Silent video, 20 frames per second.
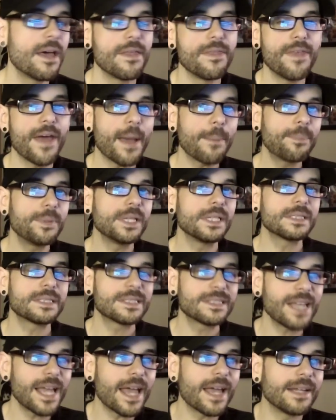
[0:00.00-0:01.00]
That being
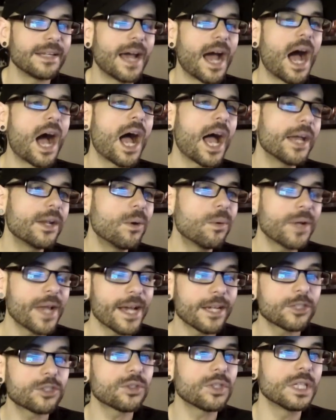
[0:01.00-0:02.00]
said, I don't
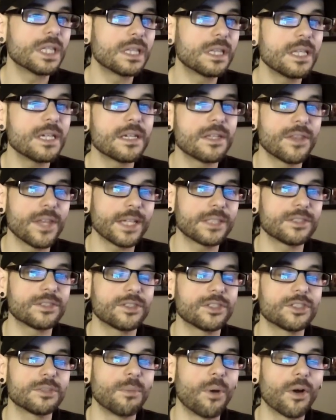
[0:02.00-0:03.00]
actually think that's
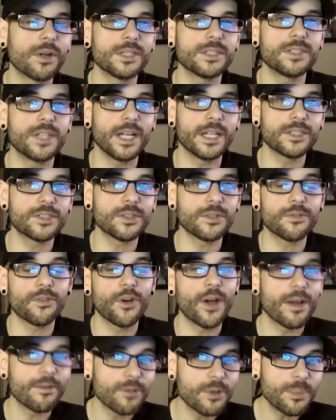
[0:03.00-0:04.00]
the smartest answer
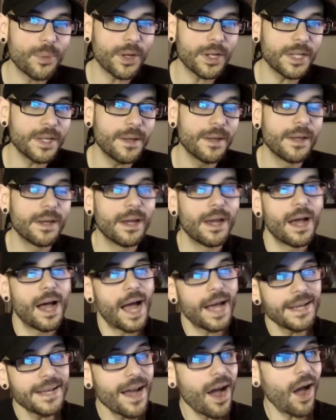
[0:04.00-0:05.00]
for everybody.
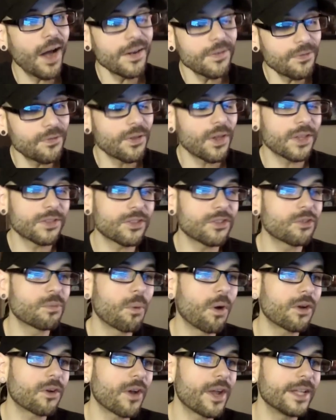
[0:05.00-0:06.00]
I kind of feel like the
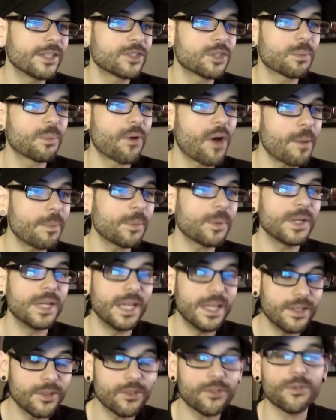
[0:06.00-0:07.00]
smarter answer probably
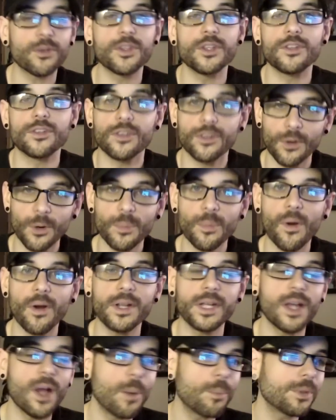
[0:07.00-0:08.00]
is for these
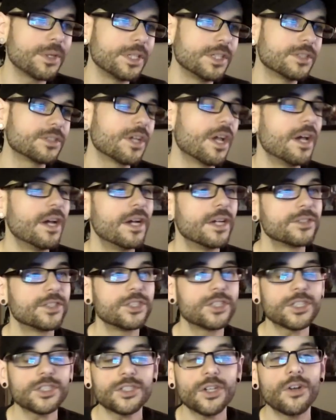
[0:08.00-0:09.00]
third-party companies to
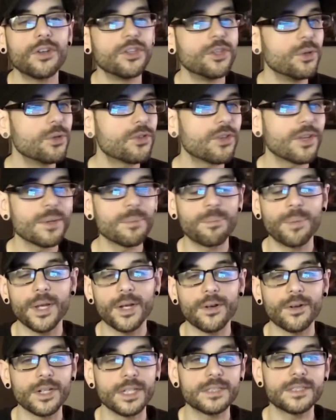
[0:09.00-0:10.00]
just start using
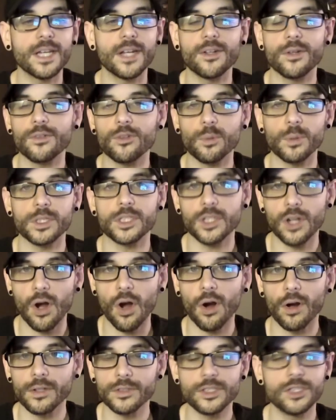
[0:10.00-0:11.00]
bigger Nintendo Switch
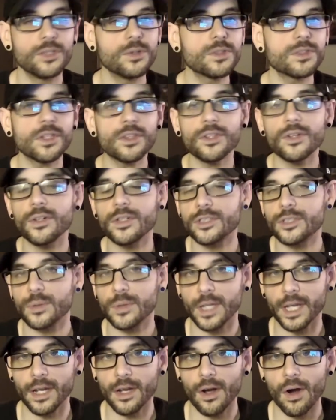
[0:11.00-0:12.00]
cards, use the thirty-two
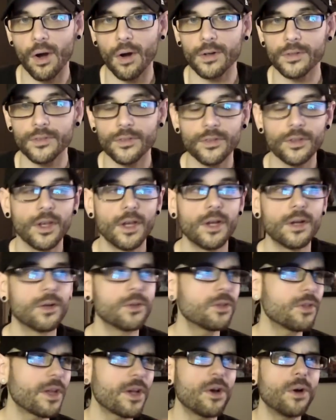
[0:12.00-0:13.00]
gig cards, or
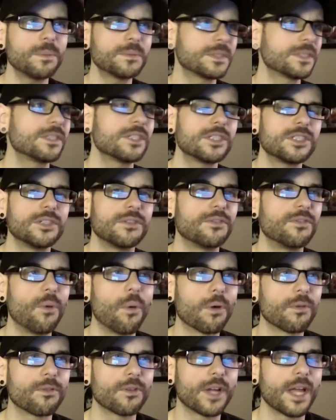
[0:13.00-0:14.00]
do they go up to
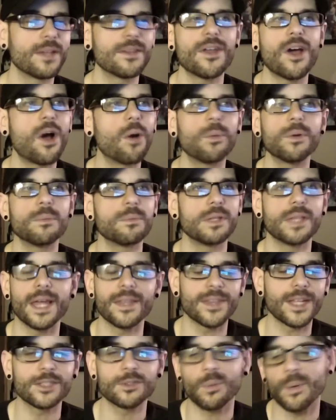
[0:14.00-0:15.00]
sixty-four? Forget. No, it wouldn't be
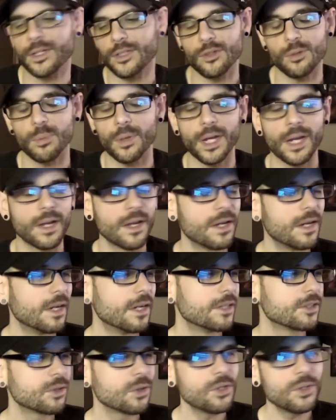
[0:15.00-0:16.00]
that. That's way too big.
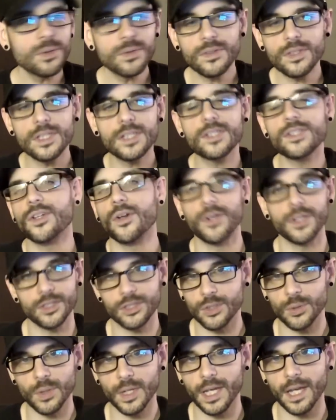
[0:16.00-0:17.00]
So use these
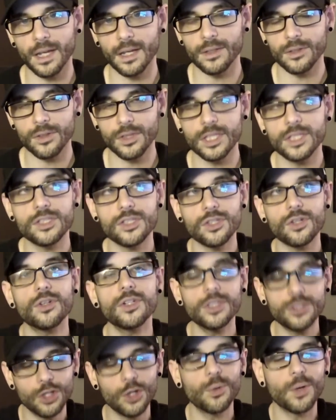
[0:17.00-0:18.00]
thirty-two gig, these
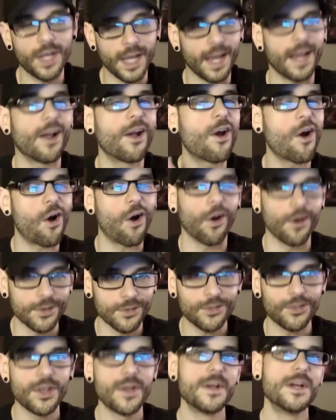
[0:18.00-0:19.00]
thirty-two gig
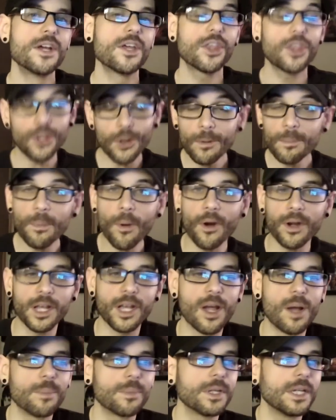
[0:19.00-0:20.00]
cards, third-party
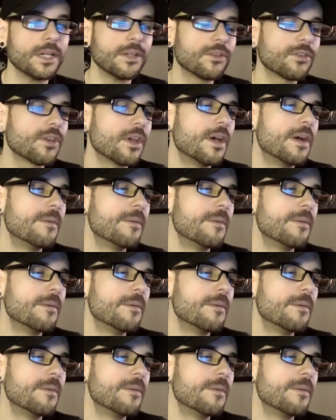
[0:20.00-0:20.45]
companies.